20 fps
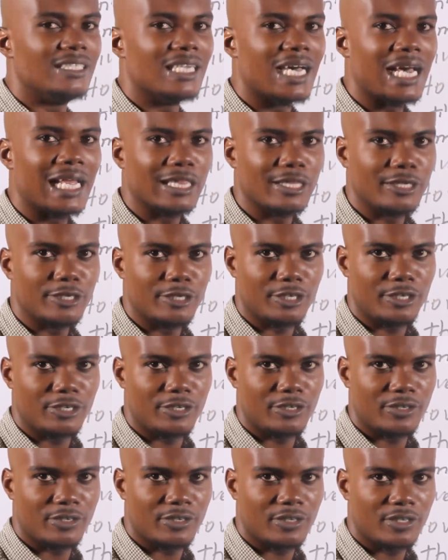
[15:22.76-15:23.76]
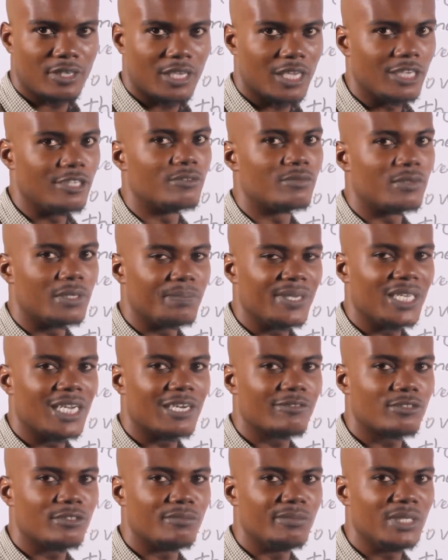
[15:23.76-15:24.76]
dollar. Can you repeat
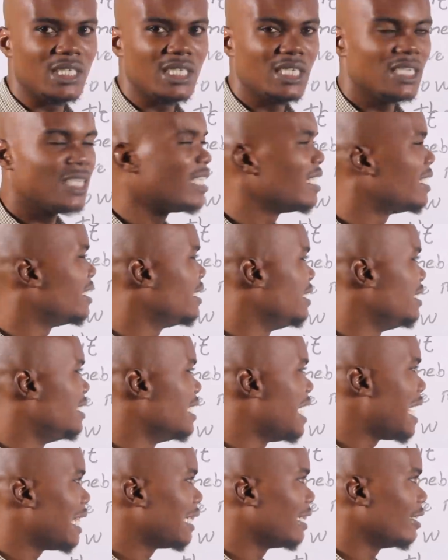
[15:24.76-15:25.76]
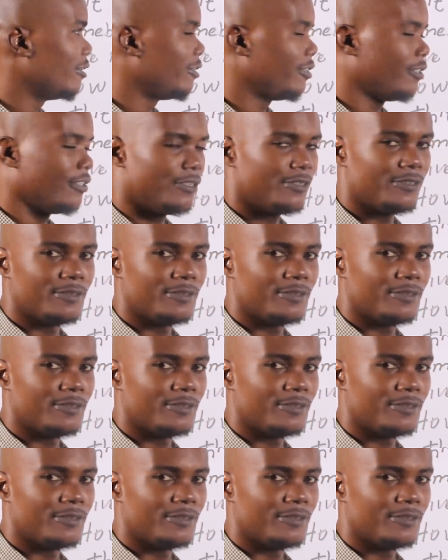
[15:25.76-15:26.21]
after me? Dollar.